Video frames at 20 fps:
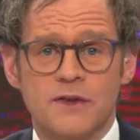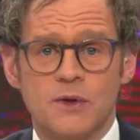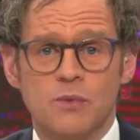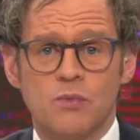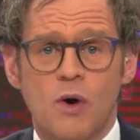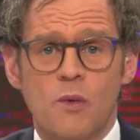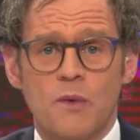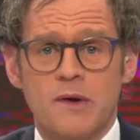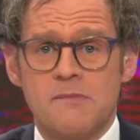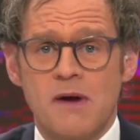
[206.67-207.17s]

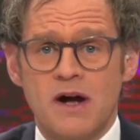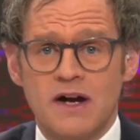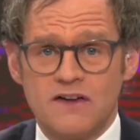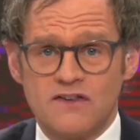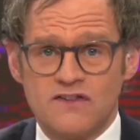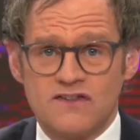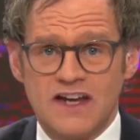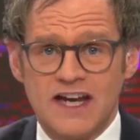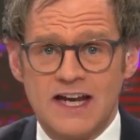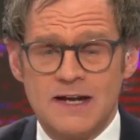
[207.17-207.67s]
than what we
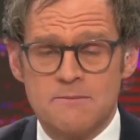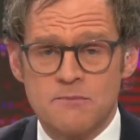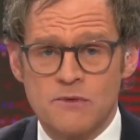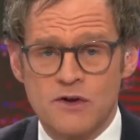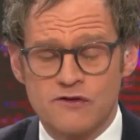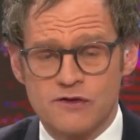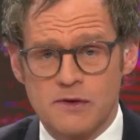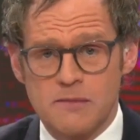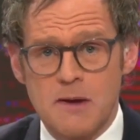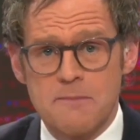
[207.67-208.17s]
might see
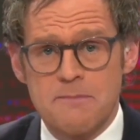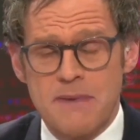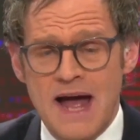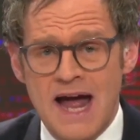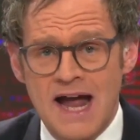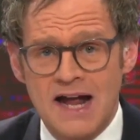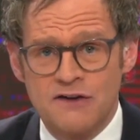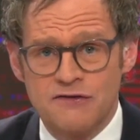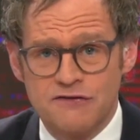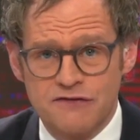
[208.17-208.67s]
from a
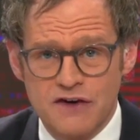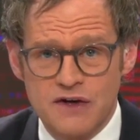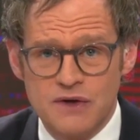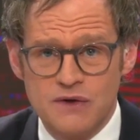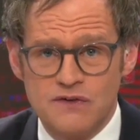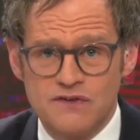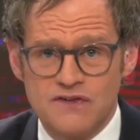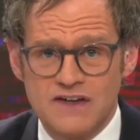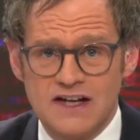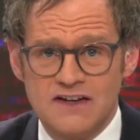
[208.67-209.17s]
bad
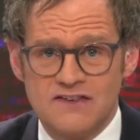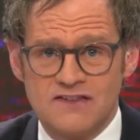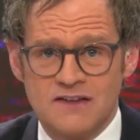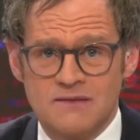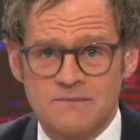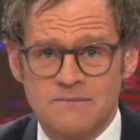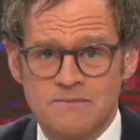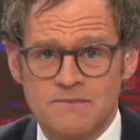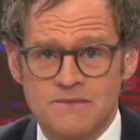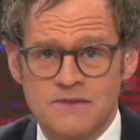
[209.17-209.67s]
flu
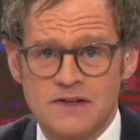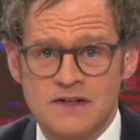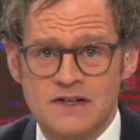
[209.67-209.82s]
season.